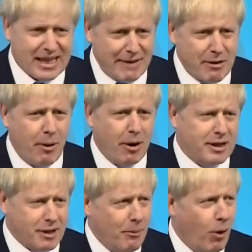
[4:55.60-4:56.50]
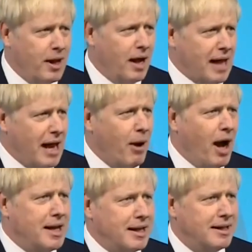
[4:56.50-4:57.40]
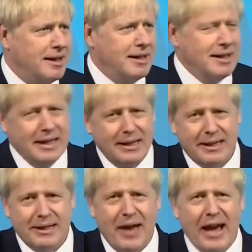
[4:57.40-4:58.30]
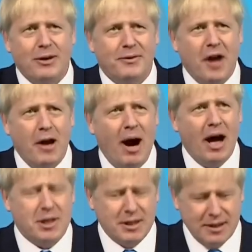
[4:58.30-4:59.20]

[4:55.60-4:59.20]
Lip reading: you, everybody. Good morning. Okay, right. Thank you so much.